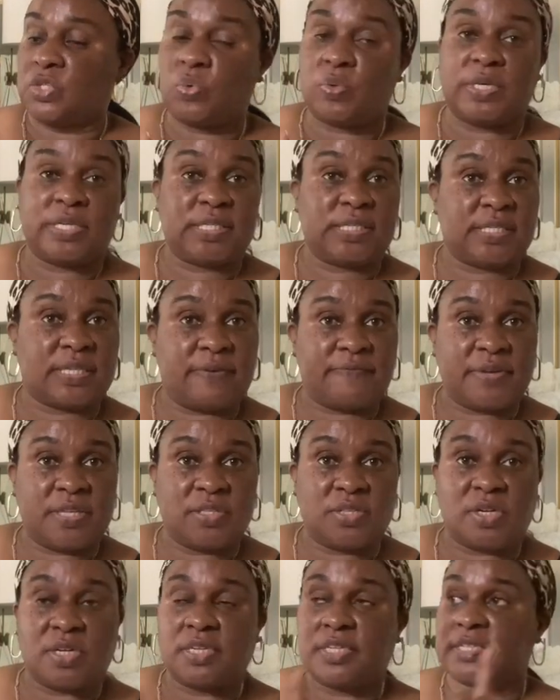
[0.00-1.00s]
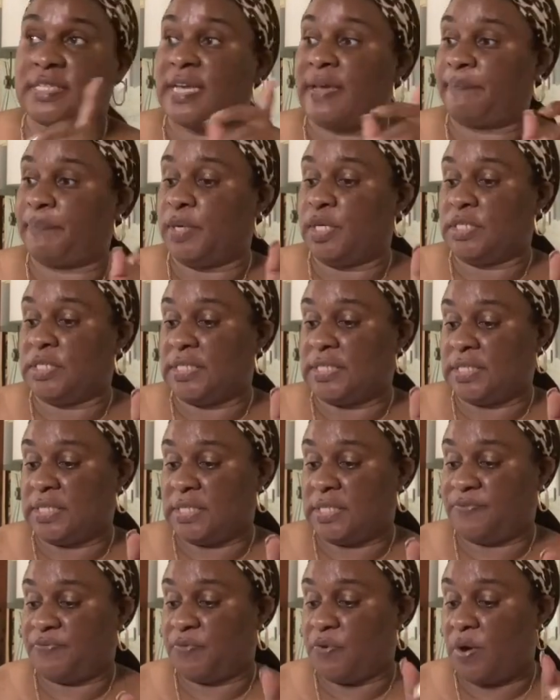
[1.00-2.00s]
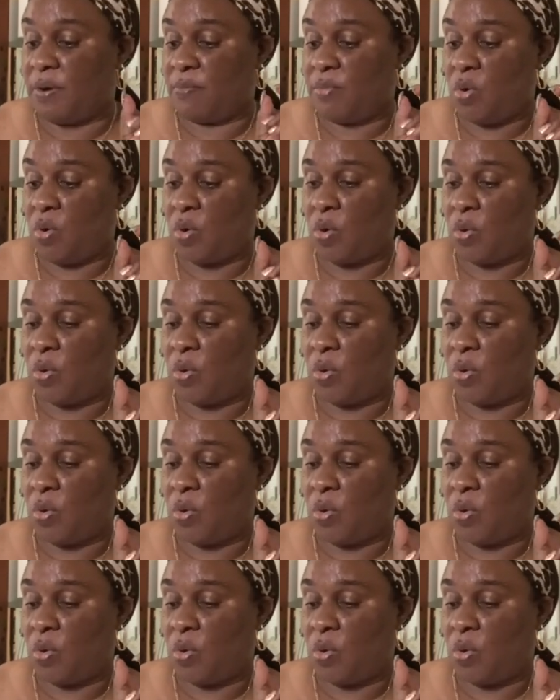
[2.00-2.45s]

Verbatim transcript: only $7. I purchased it from